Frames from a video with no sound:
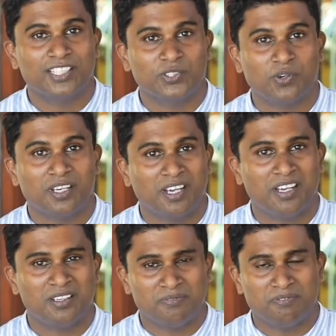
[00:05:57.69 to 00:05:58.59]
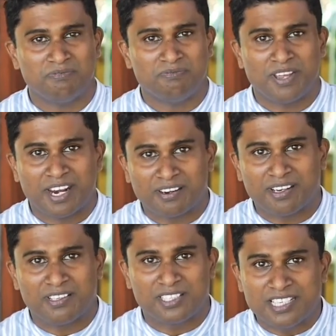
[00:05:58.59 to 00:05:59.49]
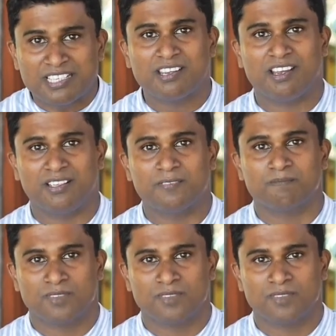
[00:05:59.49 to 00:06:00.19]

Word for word: So I, I very detailedly